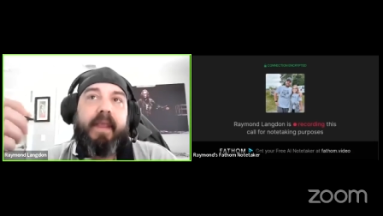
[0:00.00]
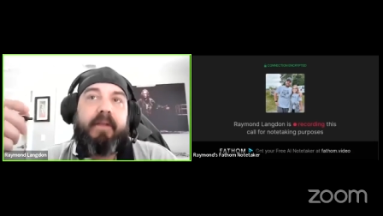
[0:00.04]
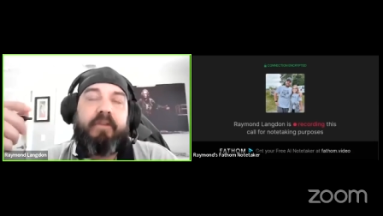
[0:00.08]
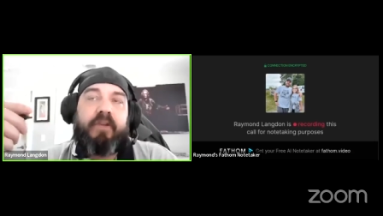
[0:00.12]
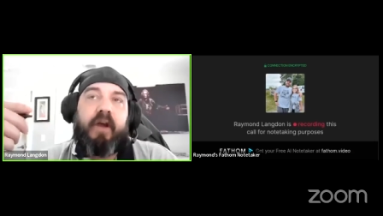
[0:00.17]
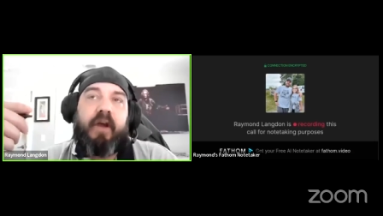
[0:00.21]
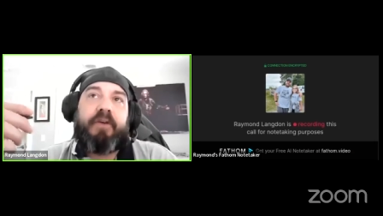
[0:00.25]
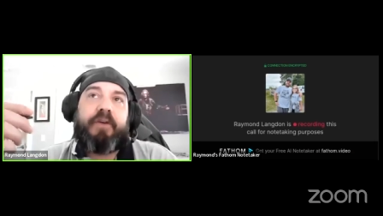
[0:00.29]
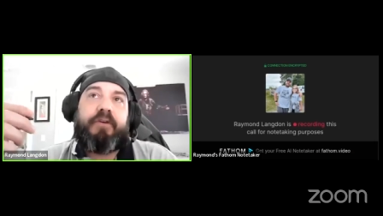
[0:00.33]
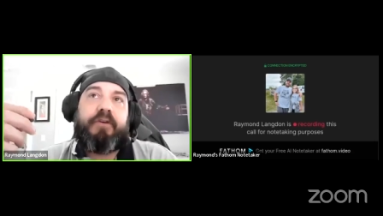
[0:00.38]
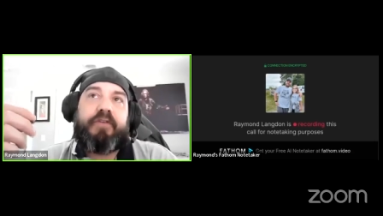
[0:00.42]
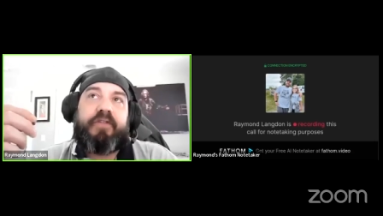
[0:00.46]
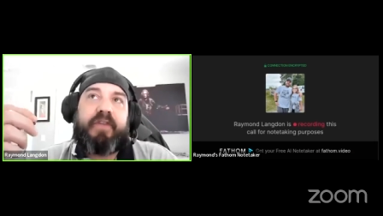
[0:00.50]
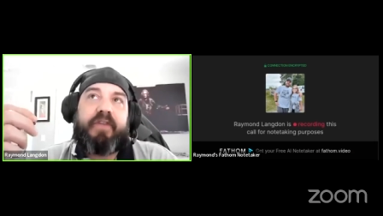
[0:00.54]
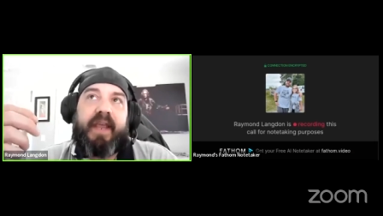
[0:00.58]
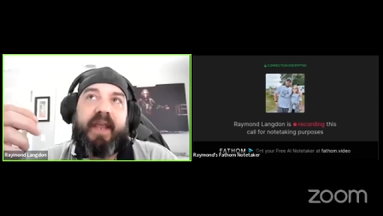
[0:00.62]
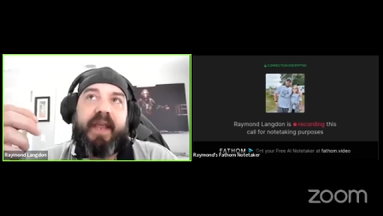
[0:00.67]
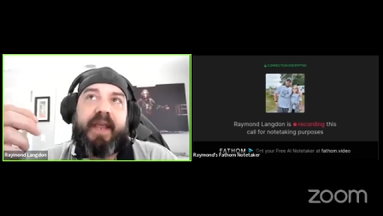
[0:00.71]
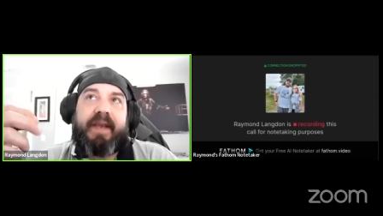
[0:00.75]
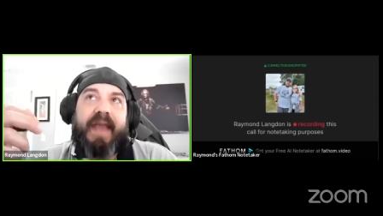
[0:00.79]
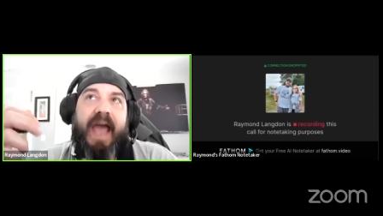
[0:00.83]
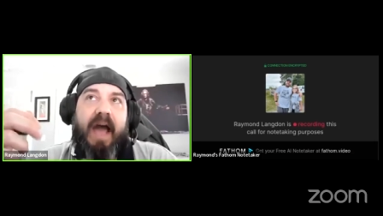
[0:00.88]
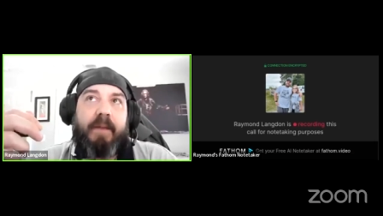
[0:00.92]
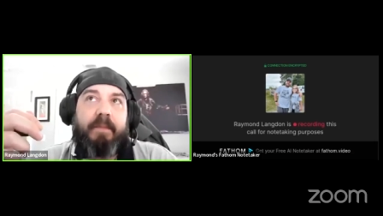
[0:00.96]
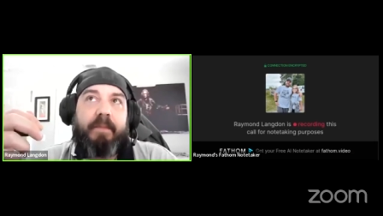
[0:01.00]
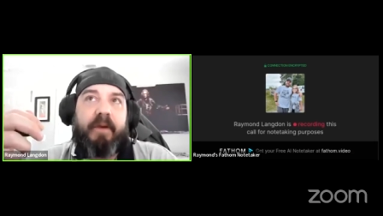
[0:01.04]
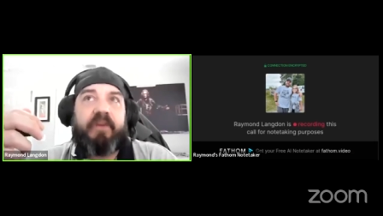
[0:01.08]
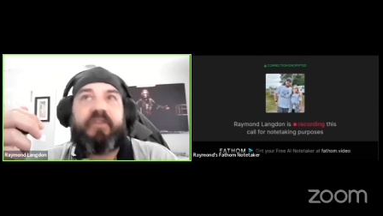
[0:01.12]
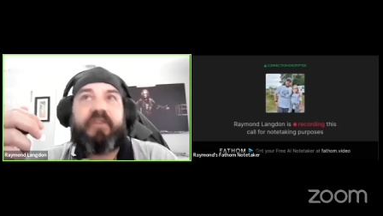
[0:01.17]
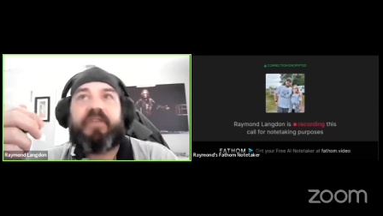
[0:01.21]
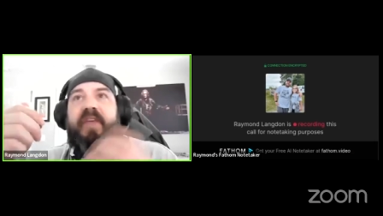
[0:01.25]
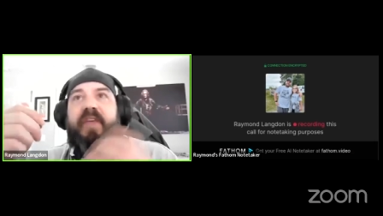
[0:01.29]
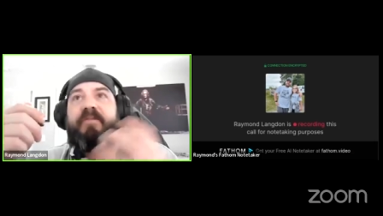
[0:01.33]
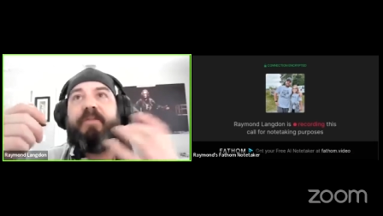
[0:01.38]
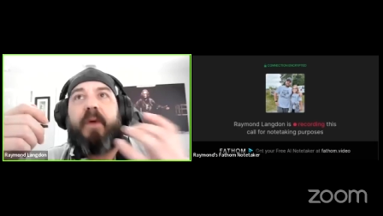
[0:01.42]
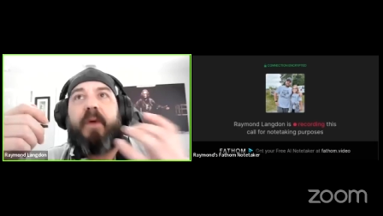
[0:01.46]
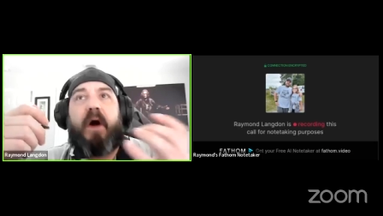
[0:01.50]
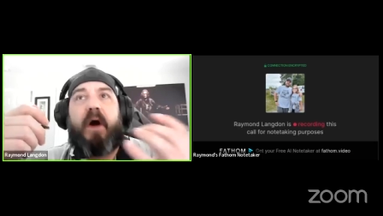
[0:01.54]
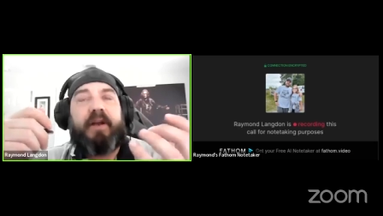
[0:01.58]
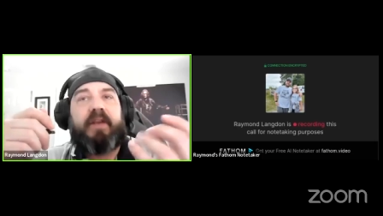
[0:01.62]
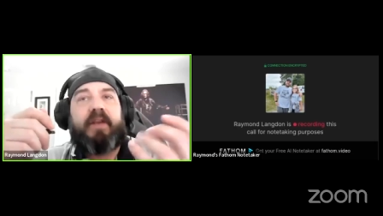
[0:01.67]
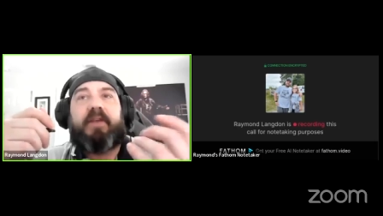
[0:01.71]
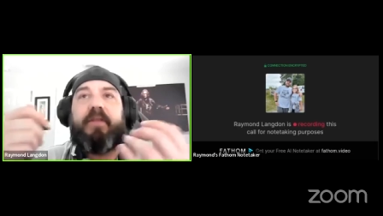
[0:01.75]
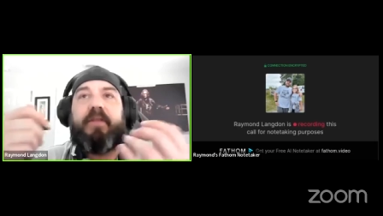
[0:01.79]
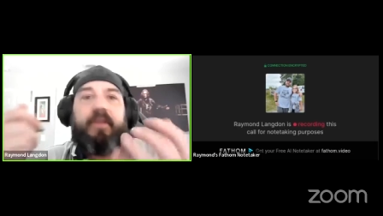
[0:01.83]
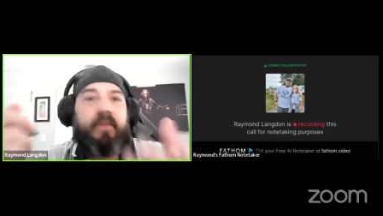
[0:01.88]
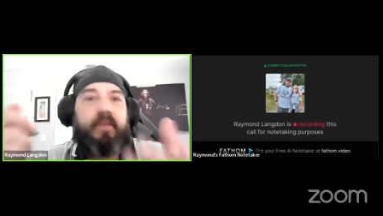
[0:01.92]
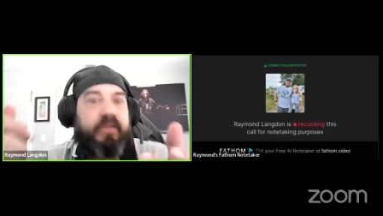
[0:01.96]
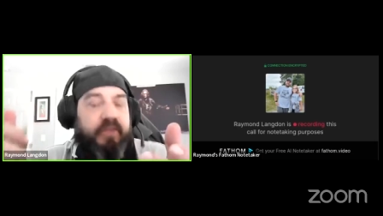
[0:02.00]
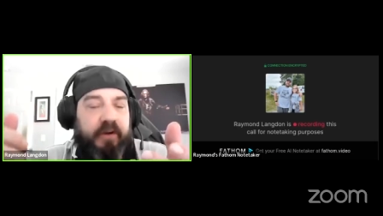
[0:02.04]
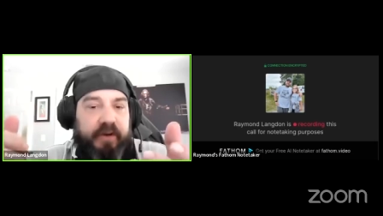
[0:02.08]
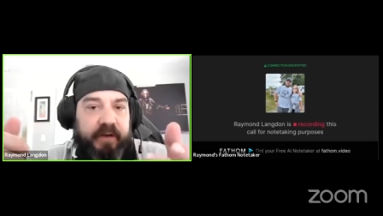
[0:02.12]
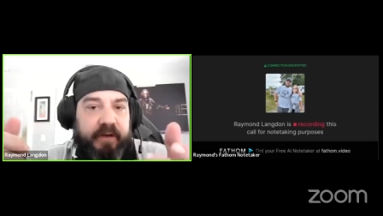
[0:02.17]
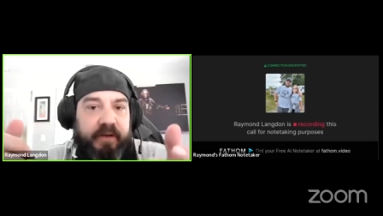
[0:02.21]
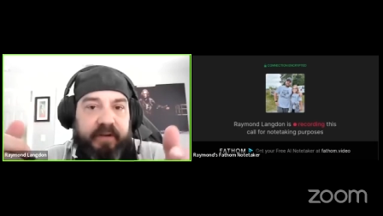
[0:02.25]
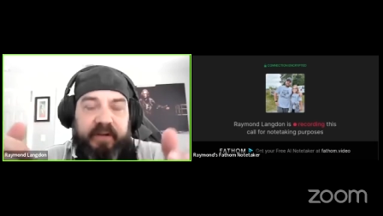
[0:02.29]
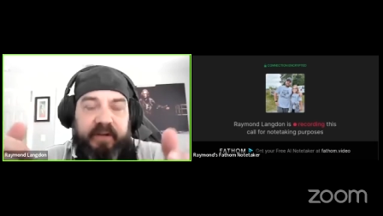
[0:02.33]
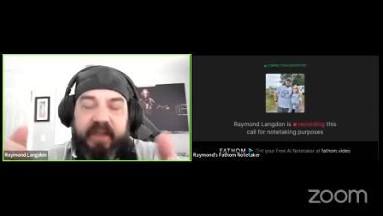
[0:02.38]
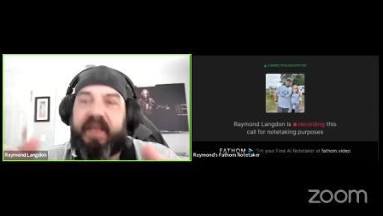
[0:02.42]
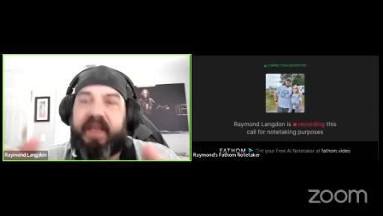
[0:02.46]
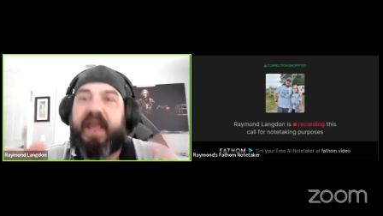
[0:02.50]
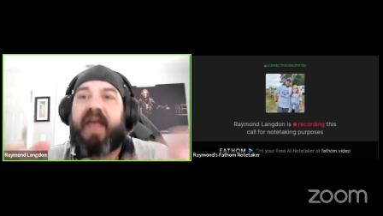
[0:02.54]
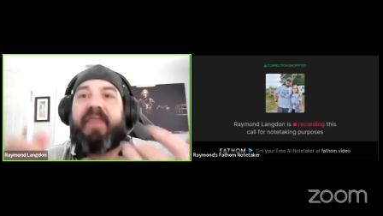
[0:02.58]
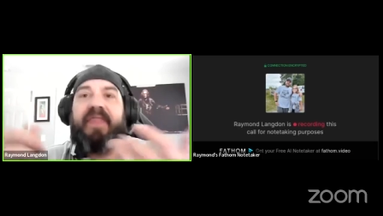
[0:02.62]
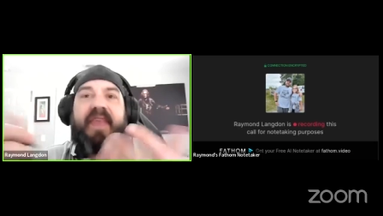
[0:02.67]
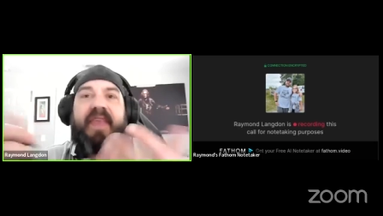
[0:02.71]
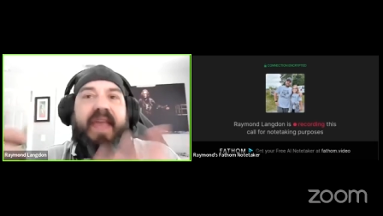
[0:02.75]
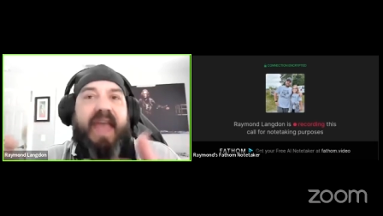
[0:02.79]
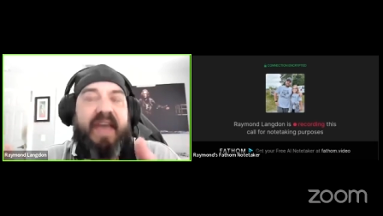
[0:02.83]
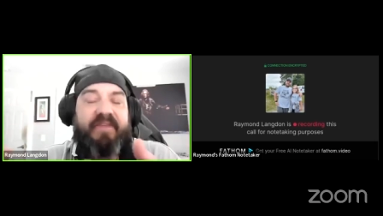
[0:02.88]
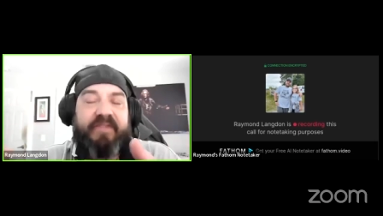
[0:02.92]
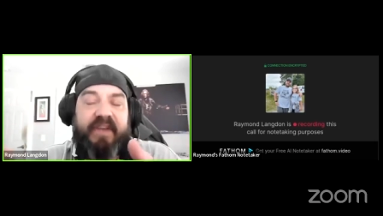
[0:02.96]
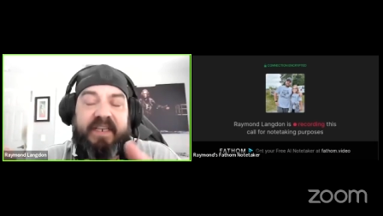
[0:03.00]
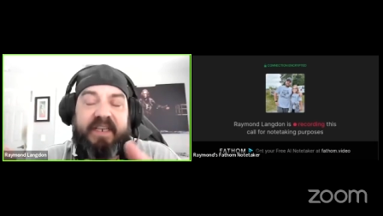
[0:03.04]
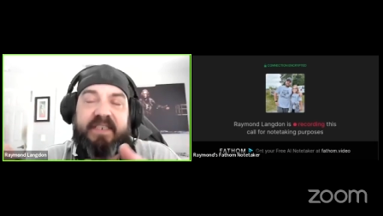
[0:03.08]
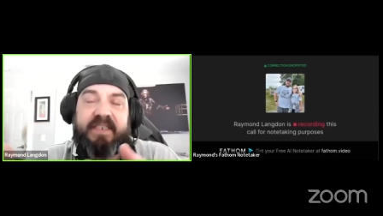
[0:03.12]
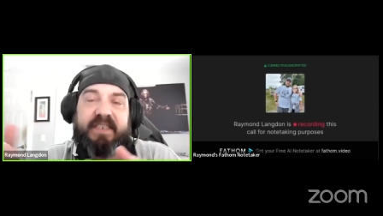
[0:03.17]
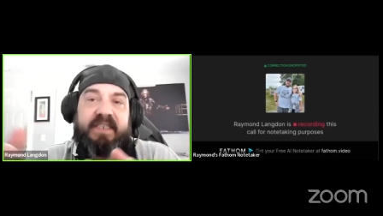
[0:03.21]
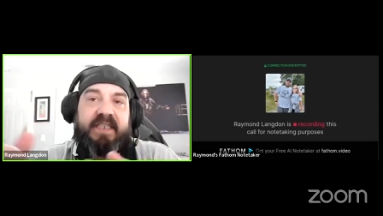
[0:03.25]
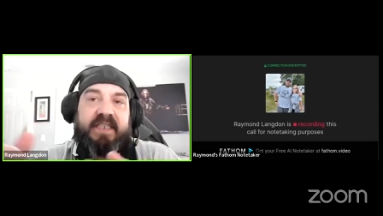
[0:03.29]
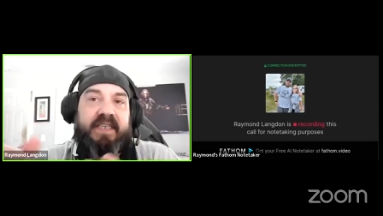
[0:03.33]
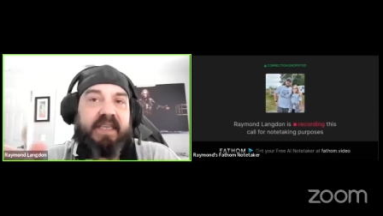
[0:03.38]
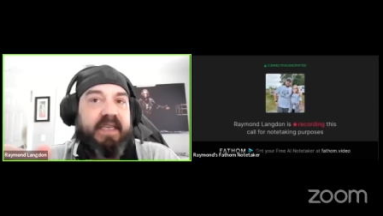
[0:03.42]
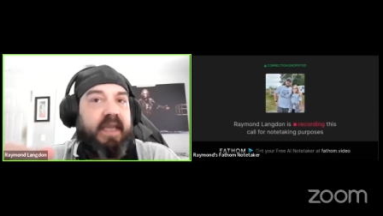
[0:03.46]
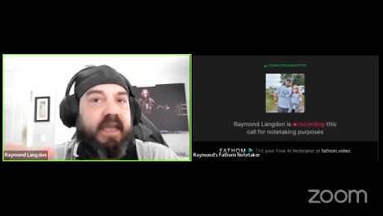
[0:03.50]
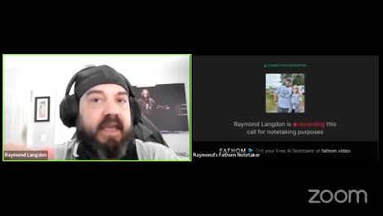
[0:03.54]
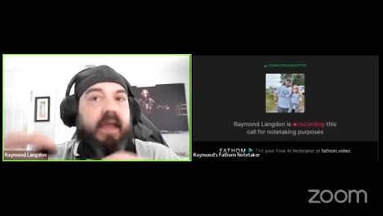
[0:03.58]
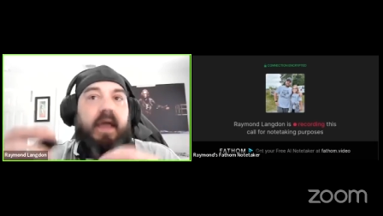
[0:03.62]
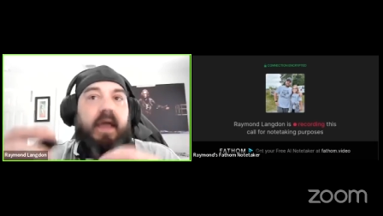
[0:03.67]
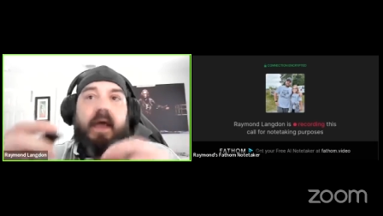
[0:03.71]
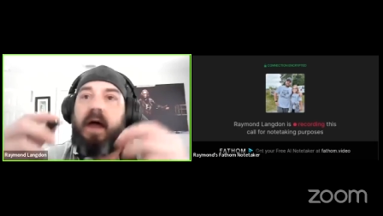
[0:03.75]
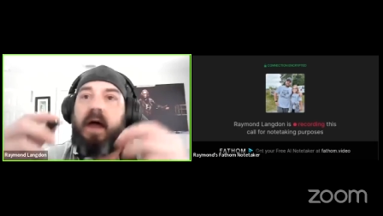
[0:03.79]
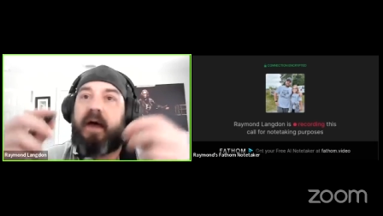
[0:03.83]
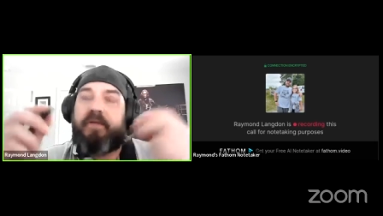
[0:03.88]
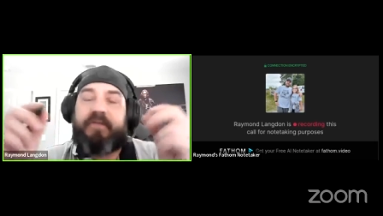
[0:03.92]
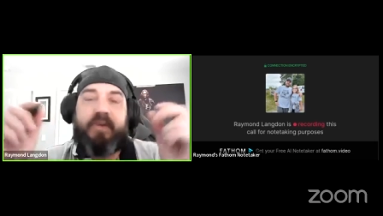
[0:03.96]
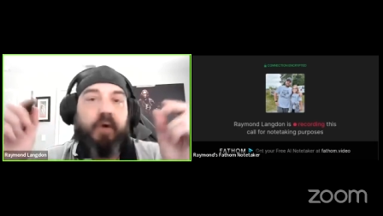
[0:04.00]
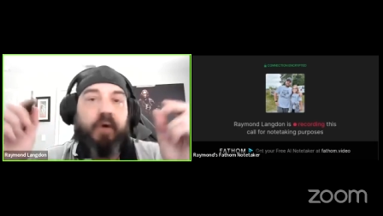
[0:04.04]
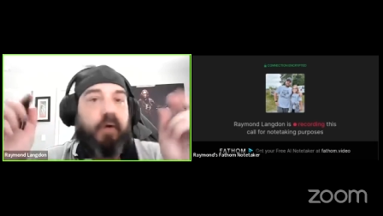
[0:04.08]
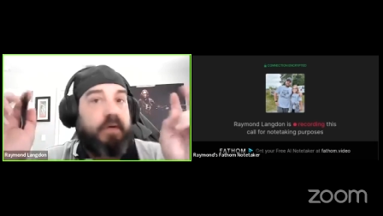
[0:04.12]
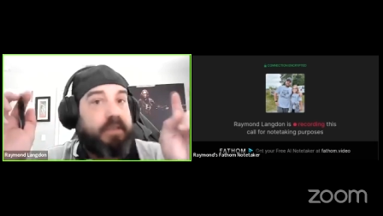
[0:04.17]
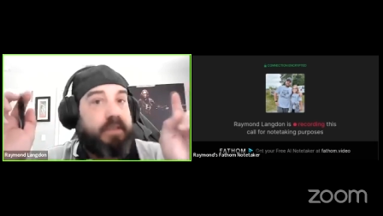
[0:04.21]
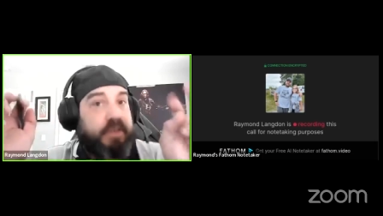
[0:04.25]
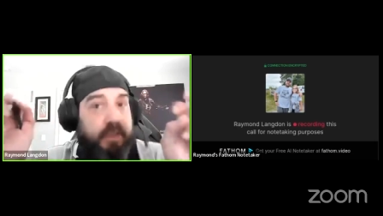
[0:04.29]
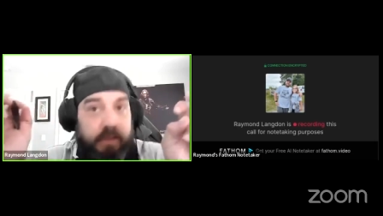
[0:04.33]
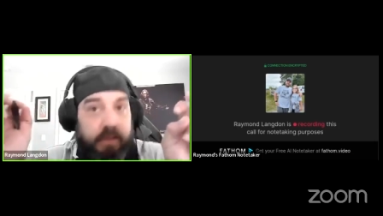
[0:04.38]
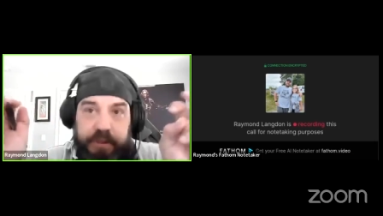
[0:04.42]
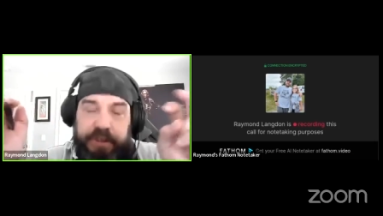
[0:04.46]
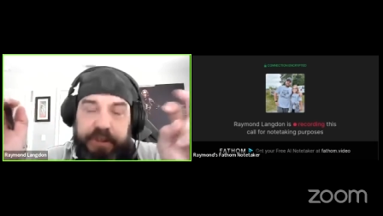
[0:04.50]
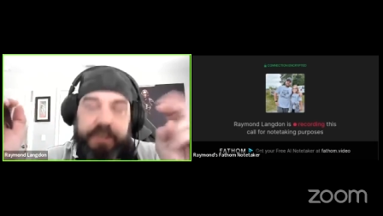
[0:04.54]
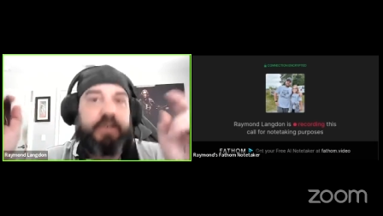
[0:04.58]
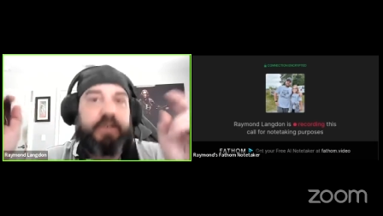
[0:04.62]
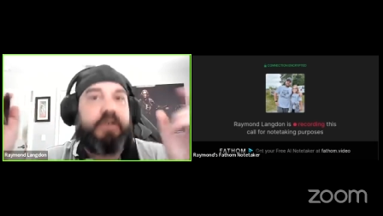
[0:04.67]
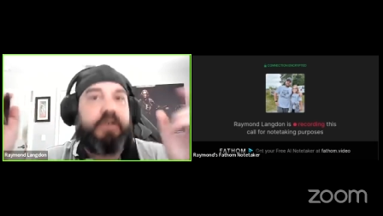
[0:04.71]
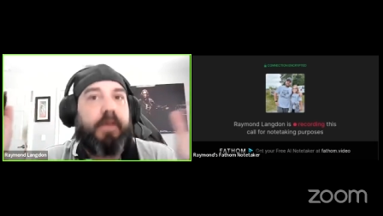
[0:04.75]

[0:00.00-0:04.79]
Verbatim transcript: to understand how much they've bought into the certainty and the efficacy of your solution,